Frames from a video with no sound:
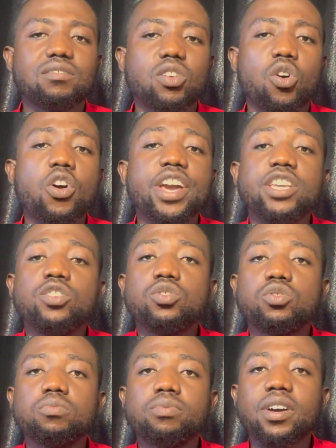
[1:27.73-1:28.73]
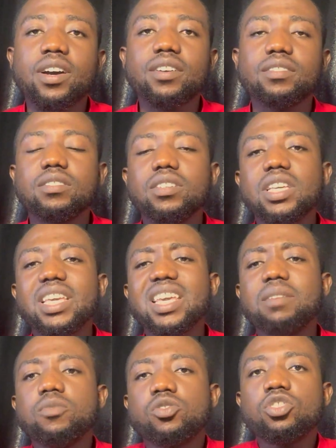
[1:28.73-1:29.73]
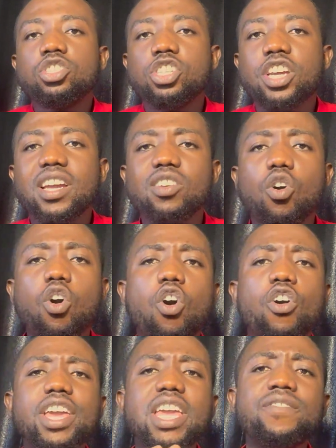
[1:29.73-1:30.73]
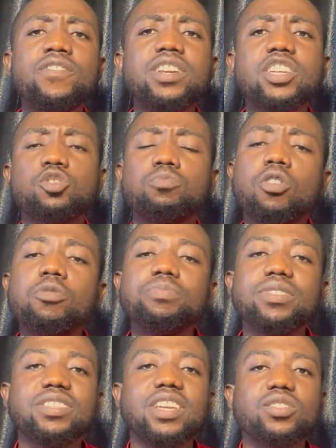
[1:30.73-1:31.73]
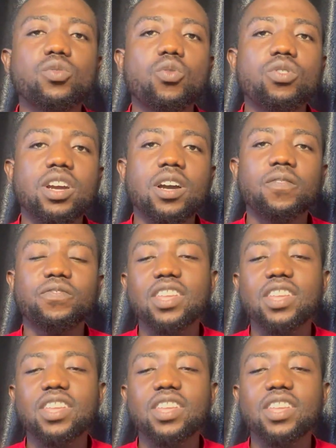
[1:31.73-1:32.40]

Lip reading: or a YouTuber, a musician, or even a small business owner.